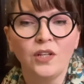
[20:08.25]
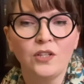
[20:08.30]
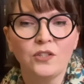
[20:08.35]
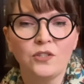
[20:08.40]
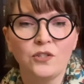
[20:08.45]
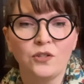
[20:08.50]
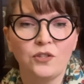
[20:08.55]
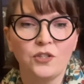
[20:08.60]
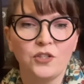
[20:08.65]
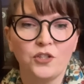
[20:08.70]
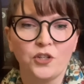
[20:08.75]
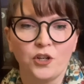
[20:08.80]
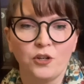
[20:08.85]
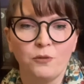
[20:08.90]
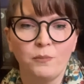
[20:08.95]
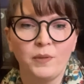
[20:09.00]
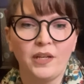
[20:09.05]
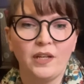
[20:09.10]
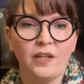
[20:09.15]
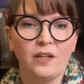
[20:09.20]
to
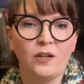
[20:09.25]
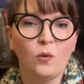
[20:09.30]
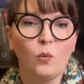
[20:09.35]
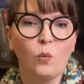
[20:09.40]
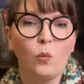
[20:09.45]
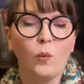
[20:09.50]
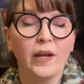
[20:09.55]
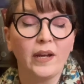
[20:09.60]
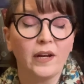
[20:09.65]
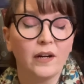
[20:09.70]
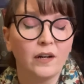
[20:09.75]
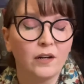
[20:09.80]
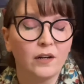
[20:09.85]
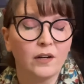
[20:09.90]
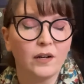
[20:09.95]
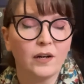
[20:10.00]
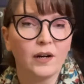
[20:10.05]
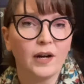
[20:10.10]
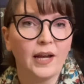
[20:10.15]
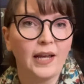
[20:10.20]
determine
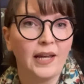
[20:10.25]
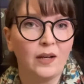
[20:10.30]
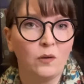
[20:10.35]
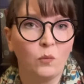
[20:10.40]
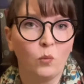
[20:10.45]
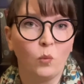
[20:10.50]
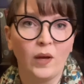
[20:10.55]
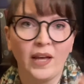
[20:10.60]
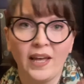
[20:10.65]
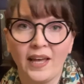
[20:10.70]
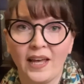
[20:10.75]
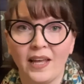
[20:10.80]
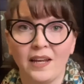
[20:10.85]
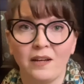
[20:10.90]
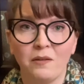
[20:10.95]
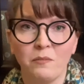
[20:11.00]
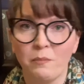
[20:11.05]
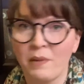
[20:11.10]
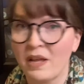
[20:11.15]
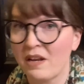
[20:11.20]
where and
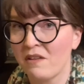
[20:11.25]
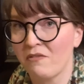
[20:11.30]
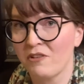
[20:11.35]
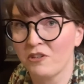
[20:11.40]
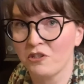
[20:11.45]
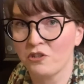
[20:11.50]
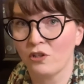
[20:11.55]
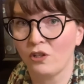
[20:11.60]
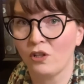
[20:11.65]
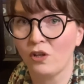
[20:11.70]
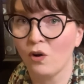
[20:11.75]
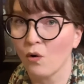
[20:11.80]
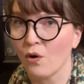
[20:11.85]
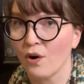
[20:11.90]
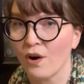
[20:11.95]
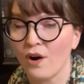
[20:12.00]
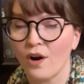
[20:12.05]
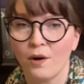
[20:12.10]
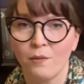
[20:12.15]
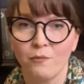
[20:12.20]
when beneficial
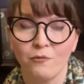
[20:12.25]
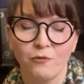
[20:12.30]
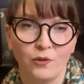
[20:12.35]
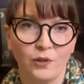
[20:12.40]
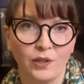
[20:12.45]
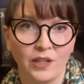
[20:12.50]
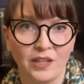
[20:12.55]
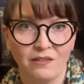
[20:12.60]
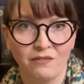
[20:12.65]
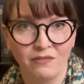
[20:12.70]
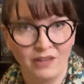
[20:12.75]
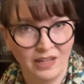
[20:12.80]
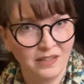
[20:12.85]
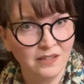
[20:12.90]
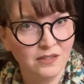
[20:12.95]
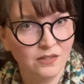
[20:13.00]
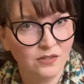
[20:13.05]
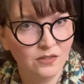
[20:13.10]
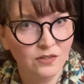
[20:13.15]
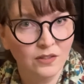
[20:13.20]
or harmful
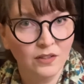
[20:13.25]
events